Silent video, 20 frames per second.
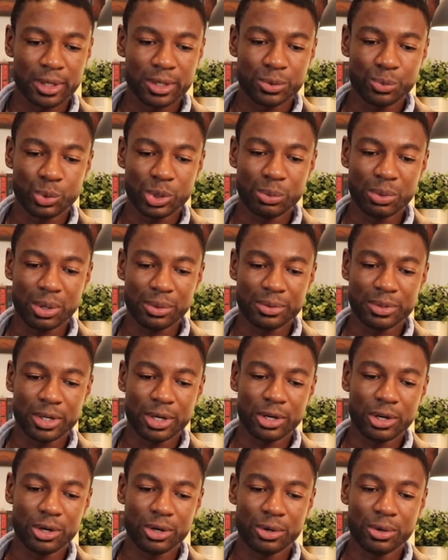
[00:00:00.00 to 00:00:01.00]
We won't
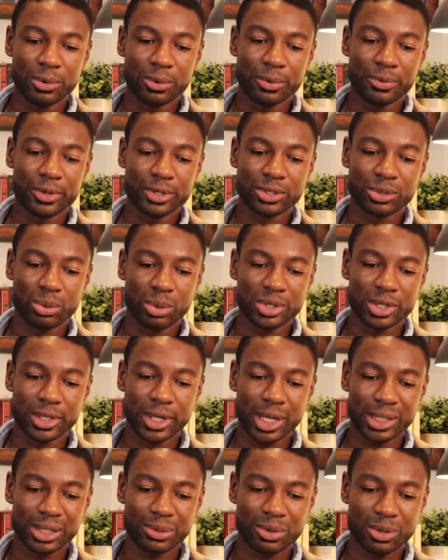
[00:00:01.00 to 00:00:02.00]
know the storage and
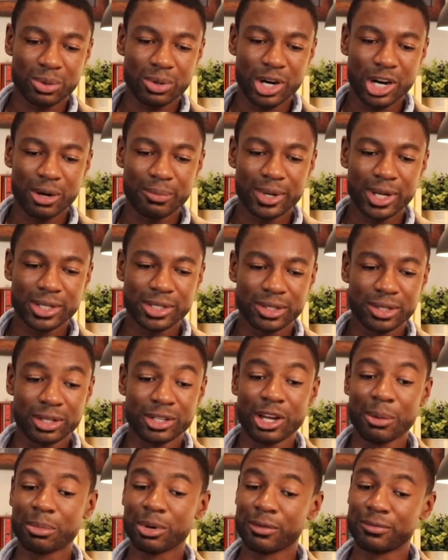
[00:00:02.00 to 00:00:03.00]
handling requirements, the
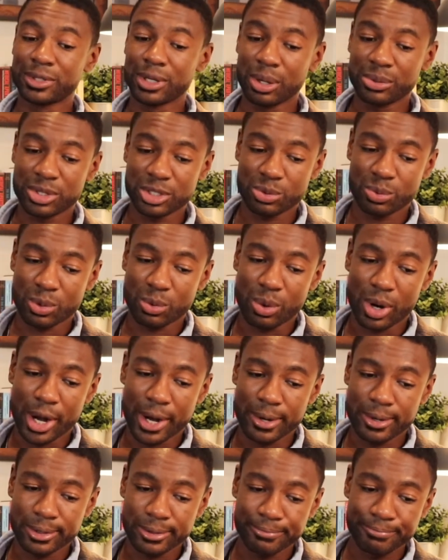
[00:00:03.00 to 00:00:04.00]
number of doses
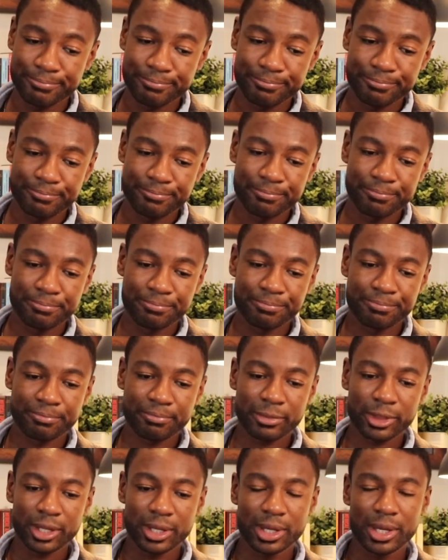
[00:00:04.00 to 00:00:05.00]
required,
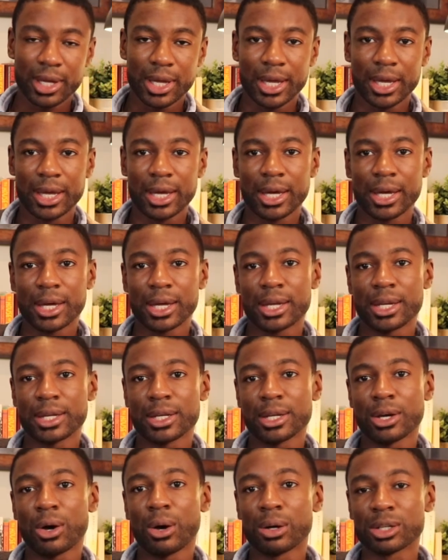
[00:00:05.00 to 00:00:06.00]

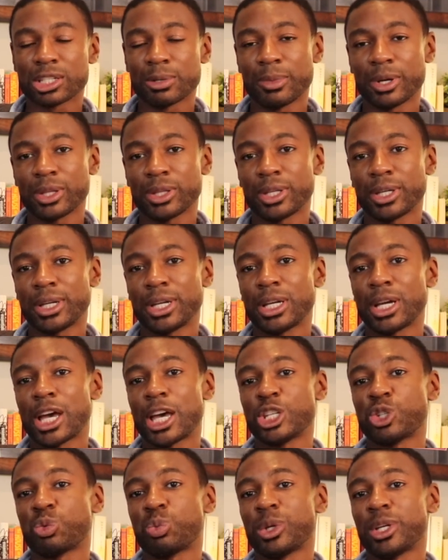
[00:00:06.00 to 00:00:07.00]
and ultimately,
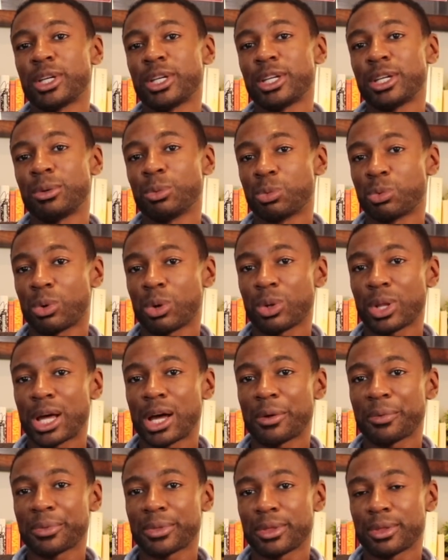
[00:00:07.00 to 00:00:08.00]
as we roll
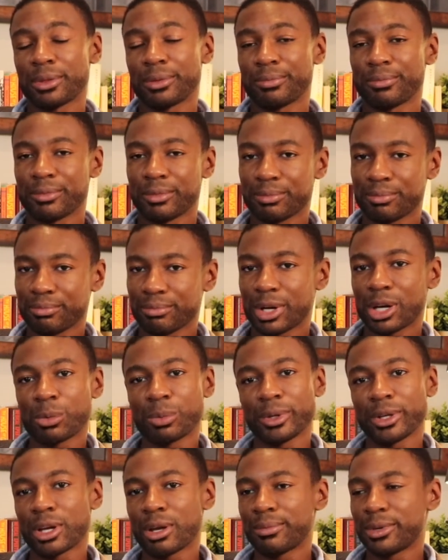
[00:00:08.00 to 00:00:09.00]
out, by
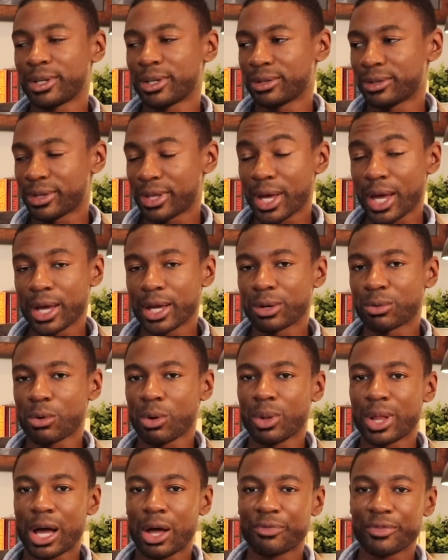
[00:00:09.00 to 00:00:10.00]
we I mean they
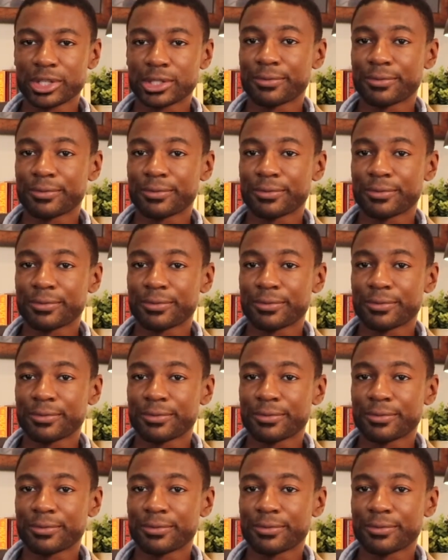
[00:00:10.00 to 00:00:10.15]
roll out this